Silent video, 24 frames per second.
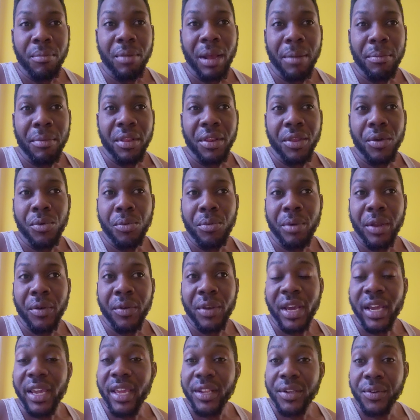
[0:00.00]
Probably the woman
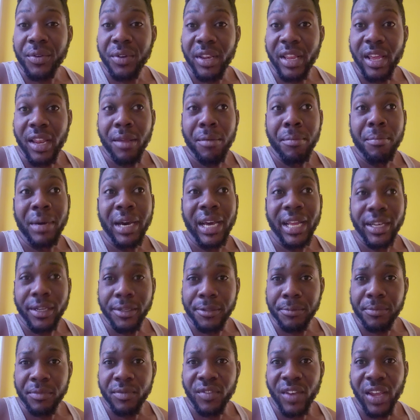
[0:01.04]
would have get rid of the
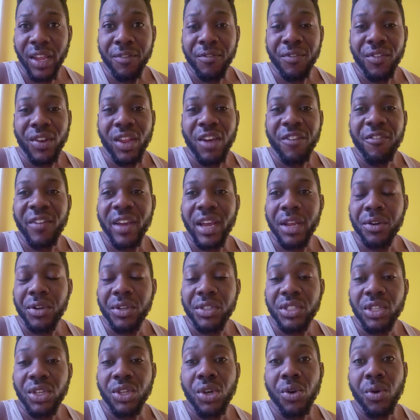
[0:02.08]
man. Time for the find
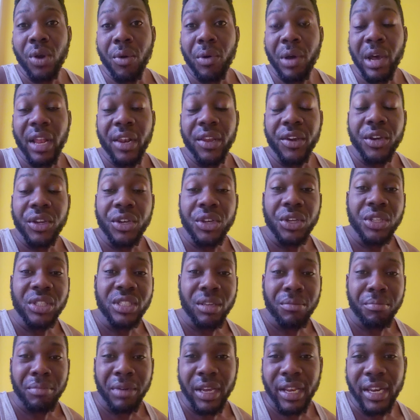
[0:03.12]
out. So you want to look a
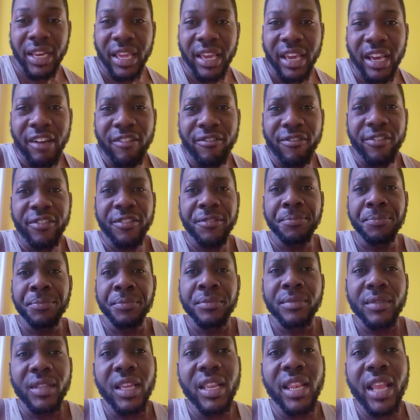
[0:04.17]
dirty man have
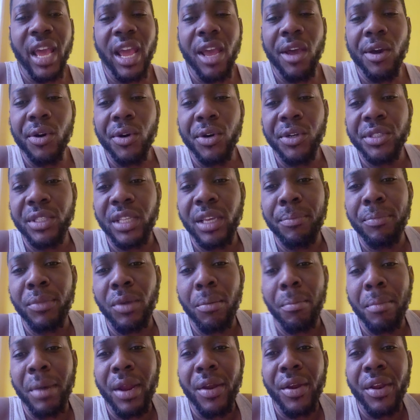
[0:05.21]
in our house. Them
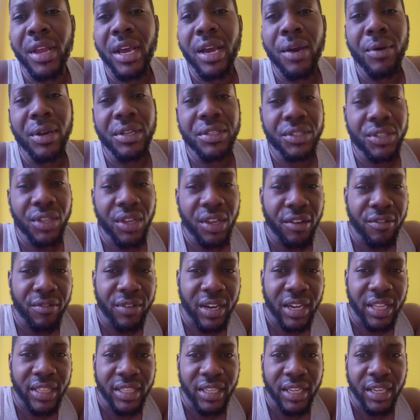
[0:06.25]
not married her
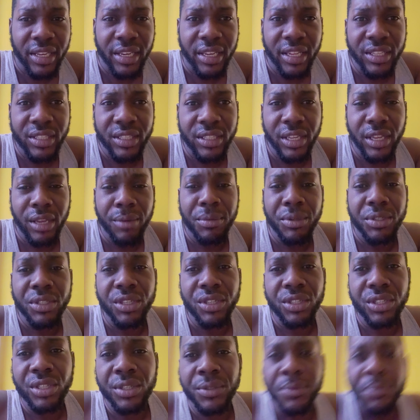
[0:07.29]
whatsoever. I think. They say I must
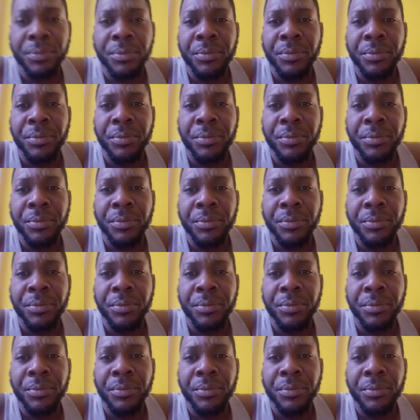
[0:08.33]
his